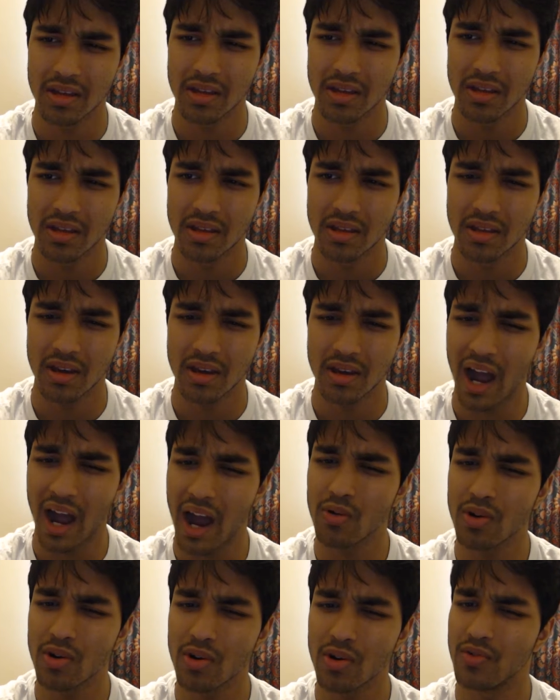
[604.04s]
how are
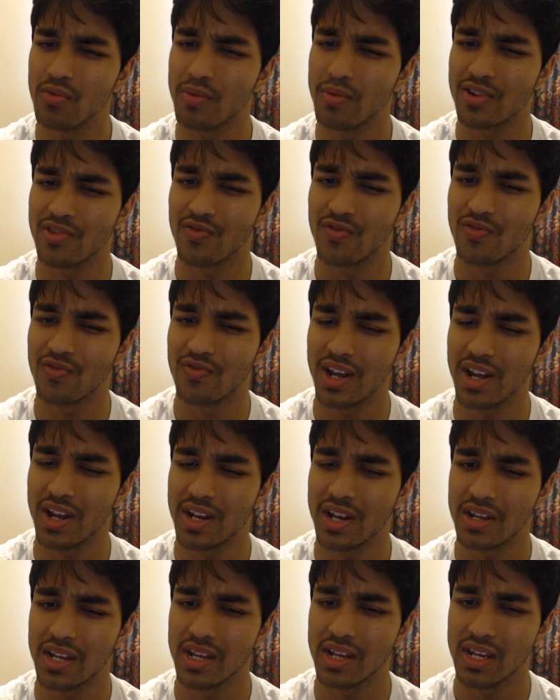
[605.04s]
you my true friend?
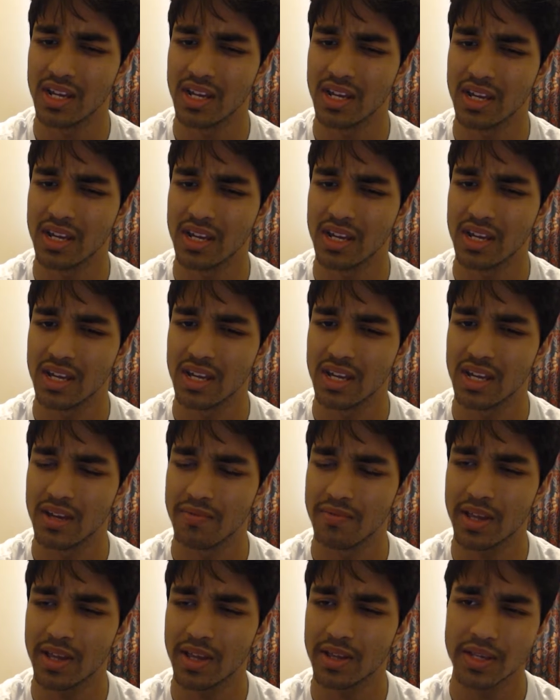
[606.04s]

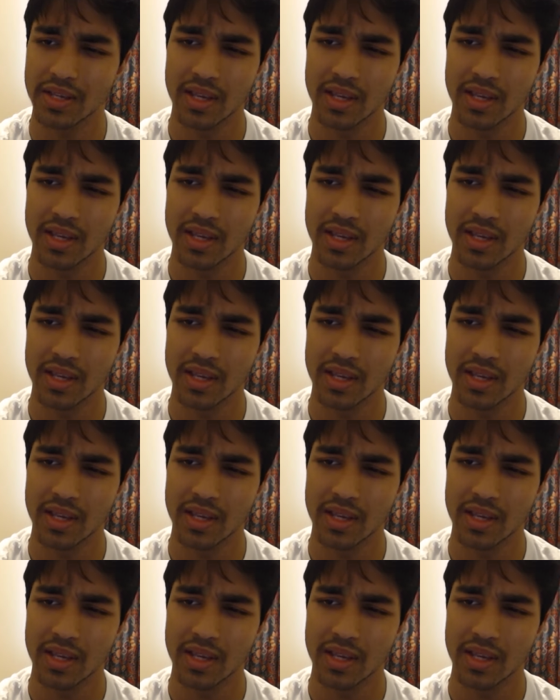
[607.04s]
Because